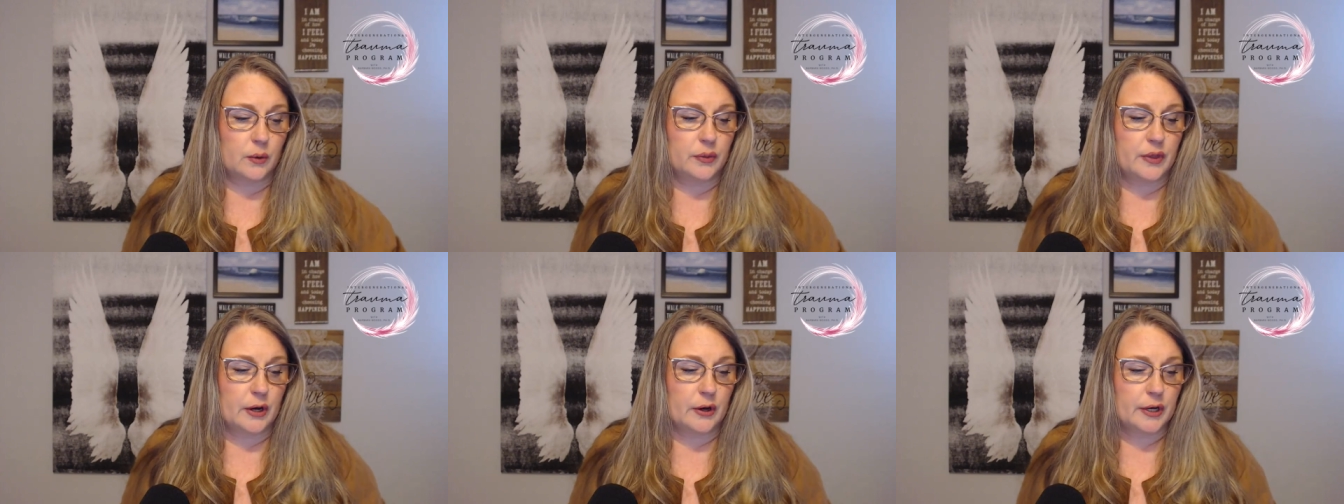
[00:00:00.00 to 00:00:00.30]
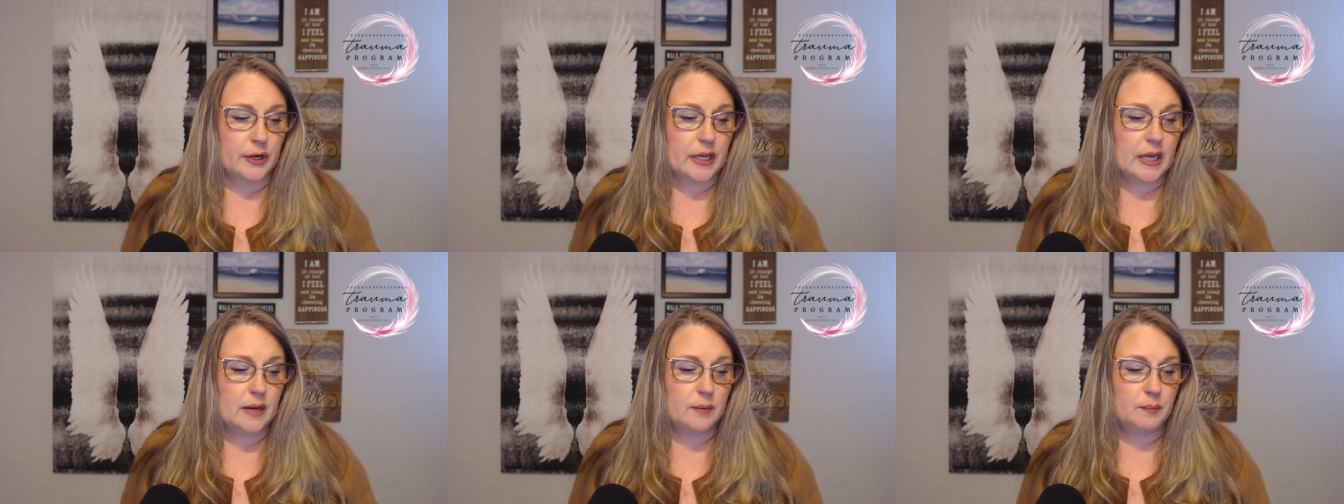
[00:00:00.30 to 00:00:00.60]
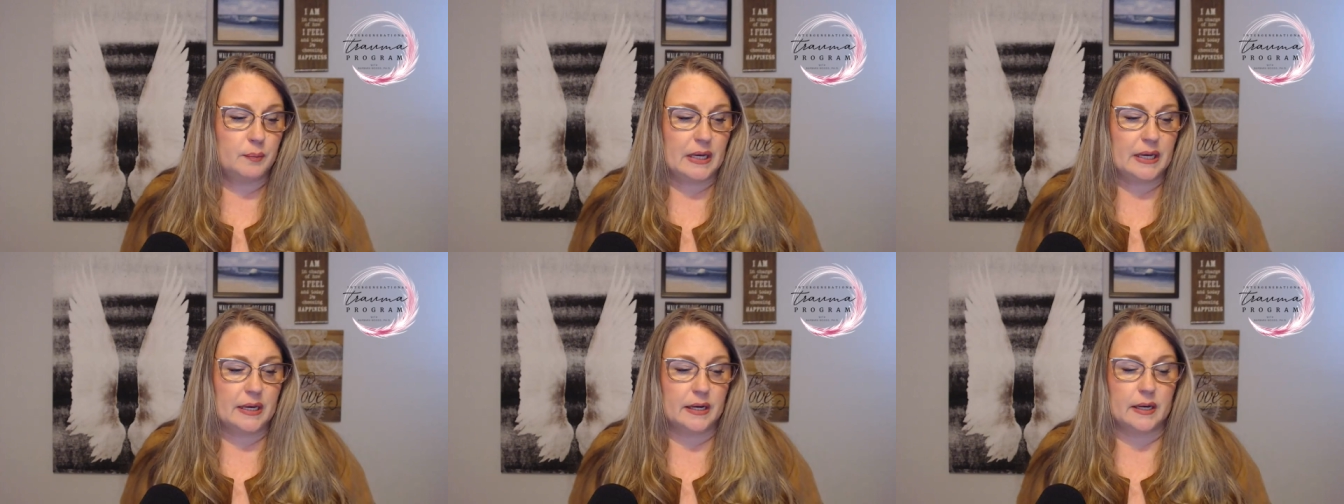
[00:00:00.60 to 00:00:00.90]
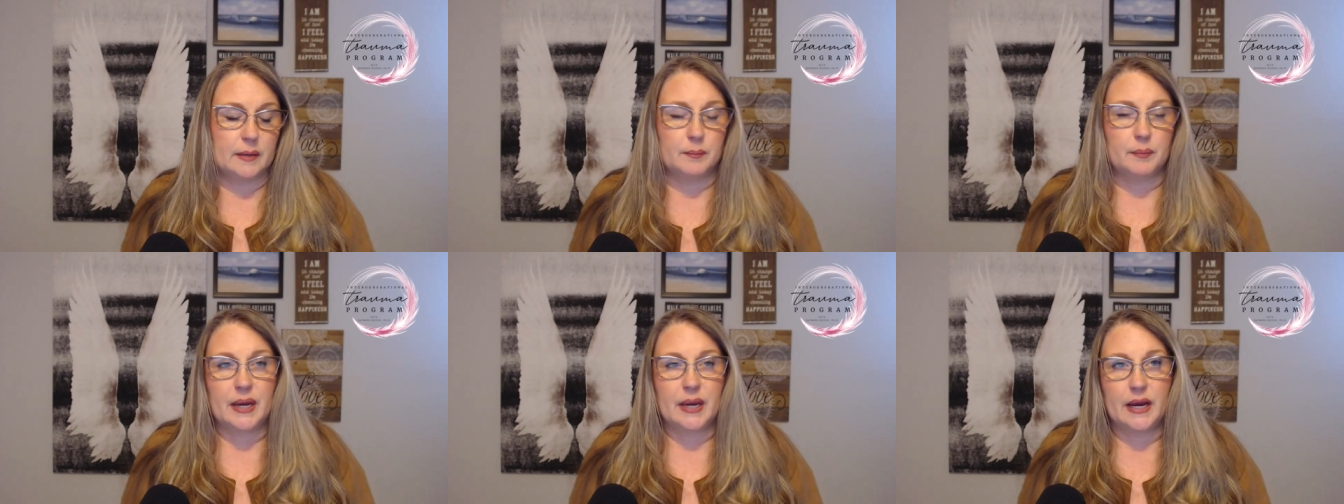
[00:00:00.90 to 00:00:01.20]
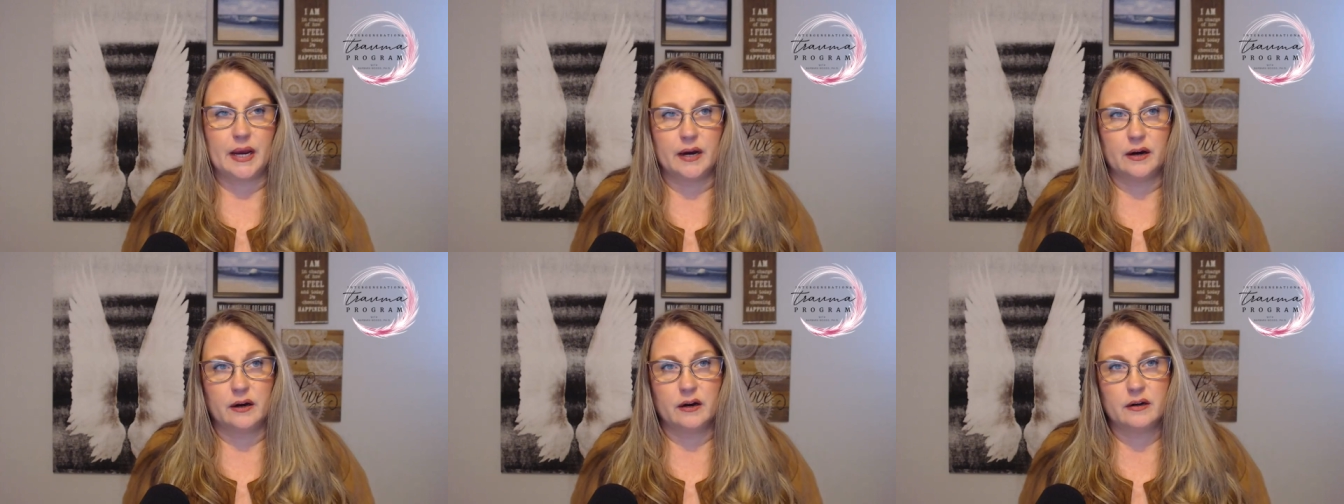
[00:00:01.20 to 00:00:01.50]
there can be an
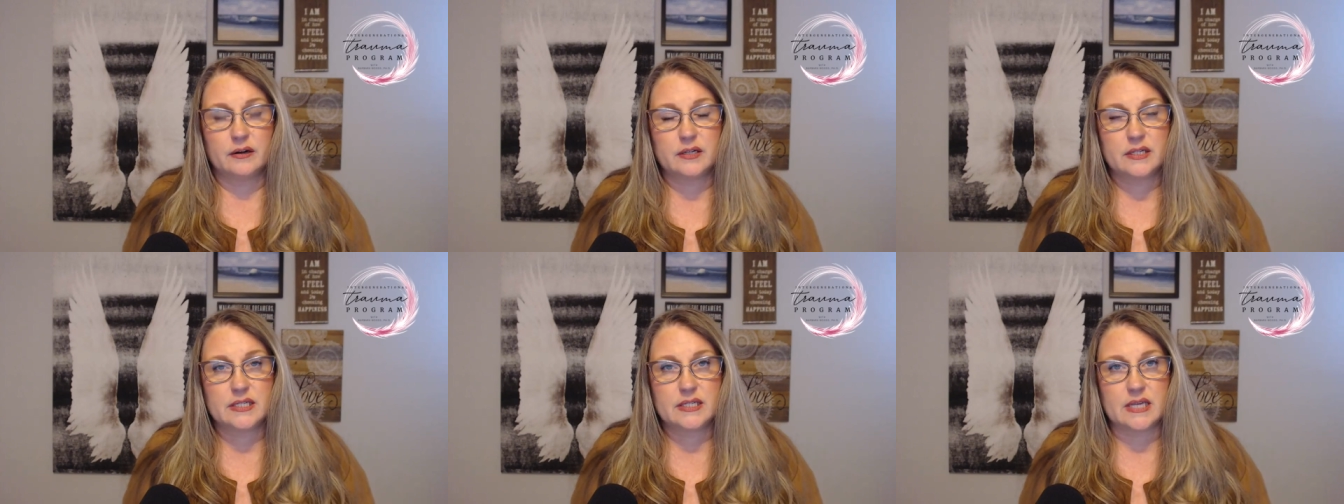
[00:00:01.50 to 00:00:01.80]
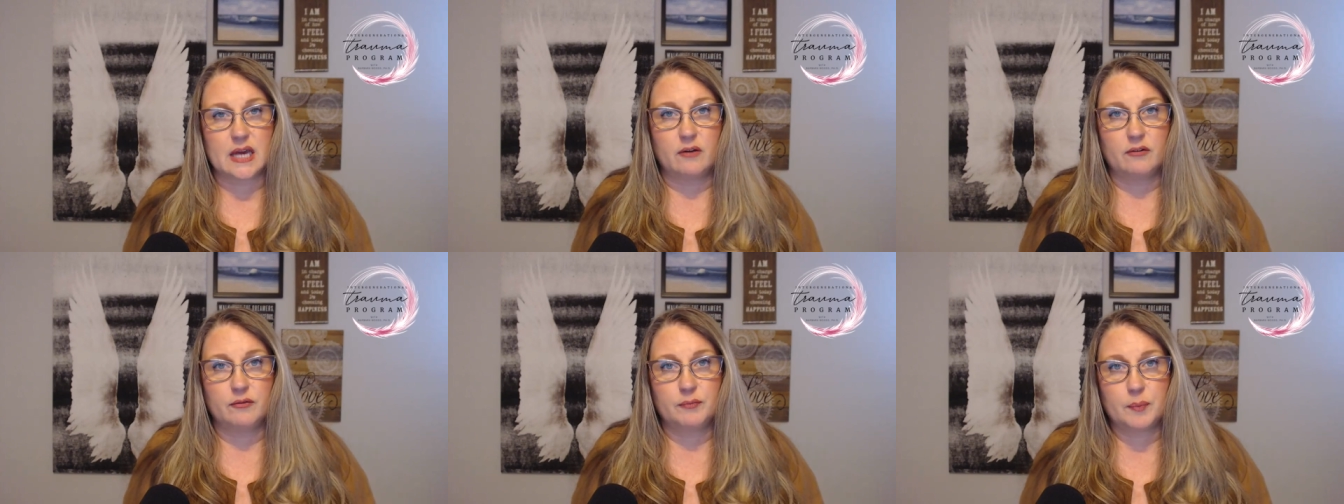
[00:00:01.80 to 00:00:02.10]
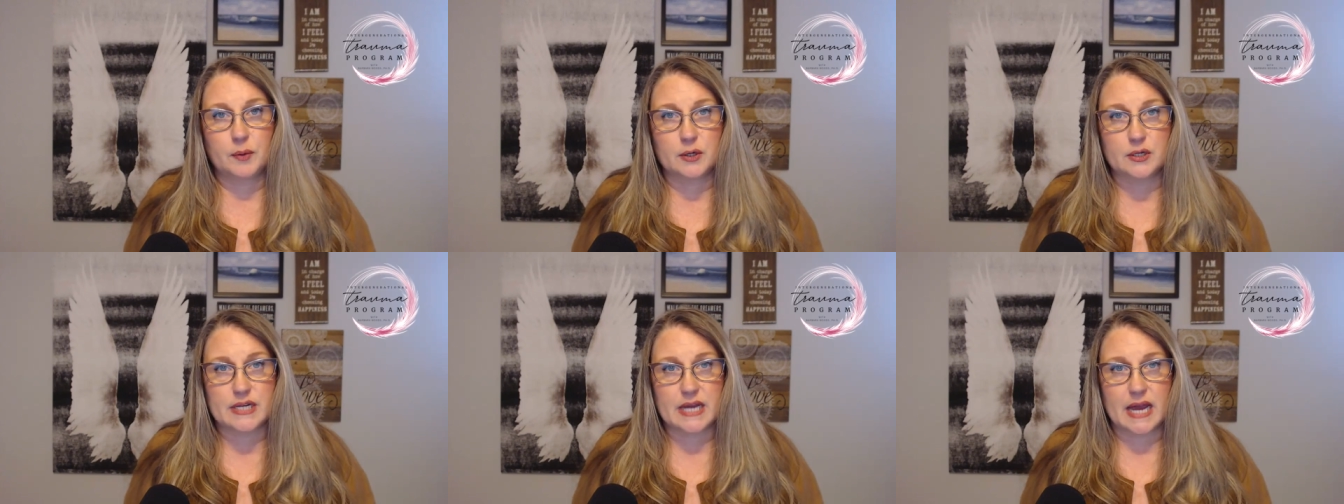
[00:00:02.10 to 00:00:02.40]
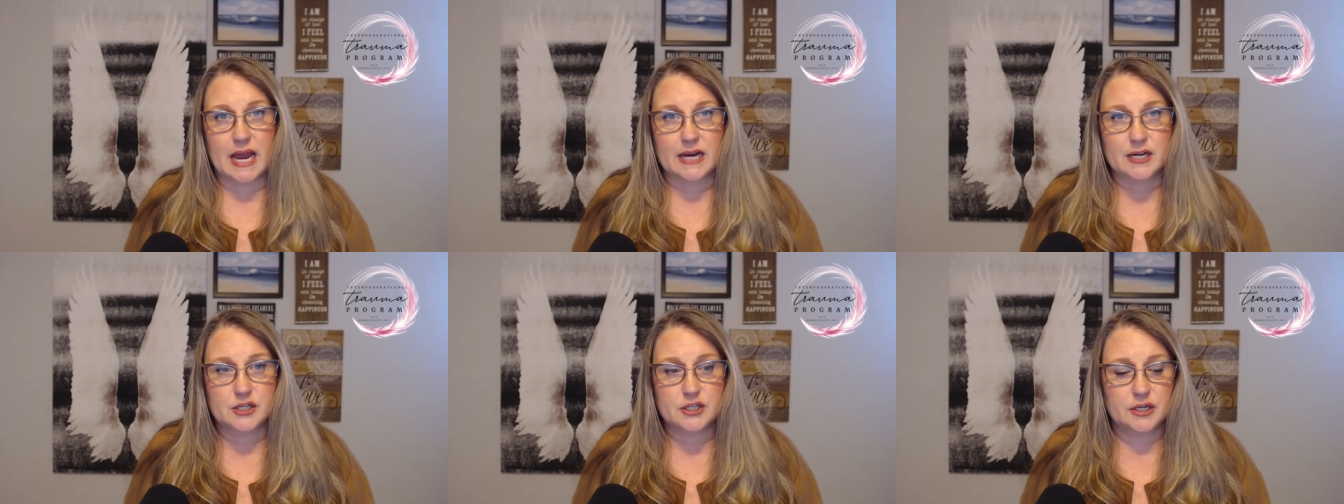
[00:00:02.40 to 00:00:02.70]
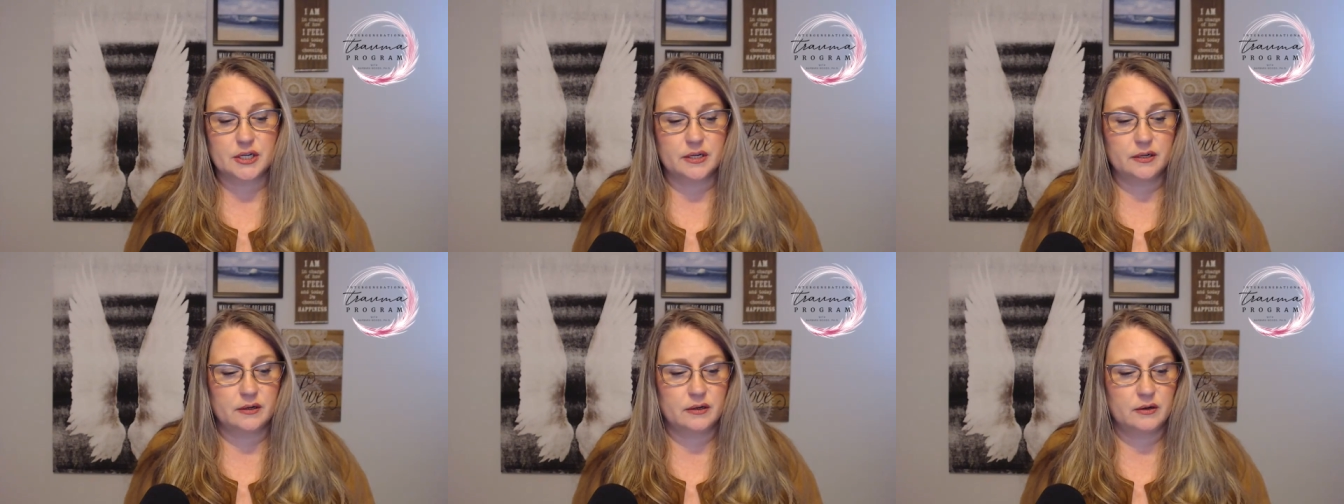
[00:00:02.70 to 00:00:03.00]
impaired
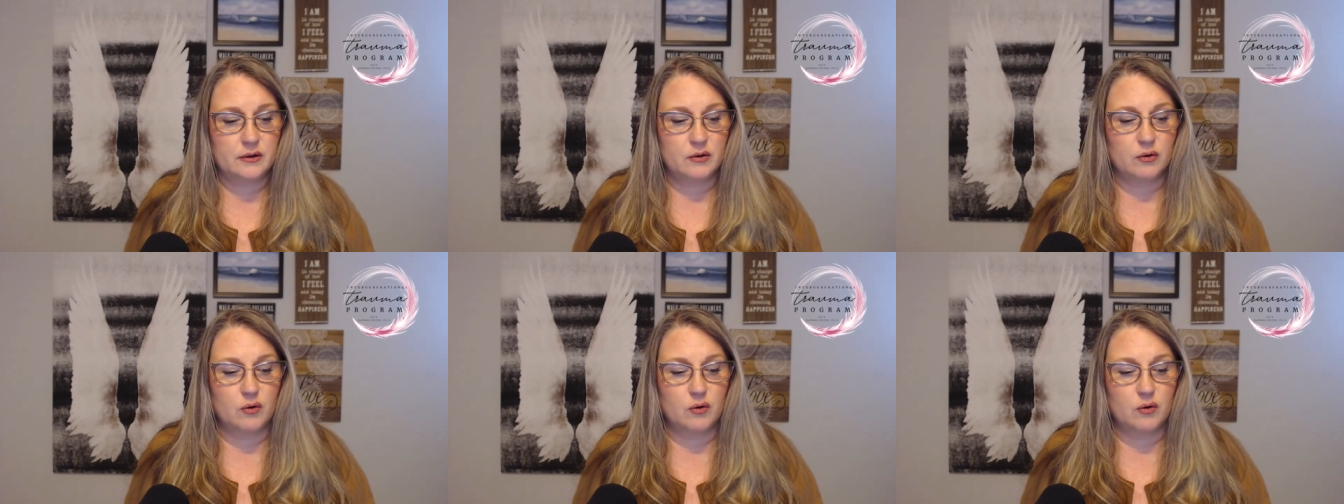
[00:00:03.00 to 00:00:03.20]
self-protection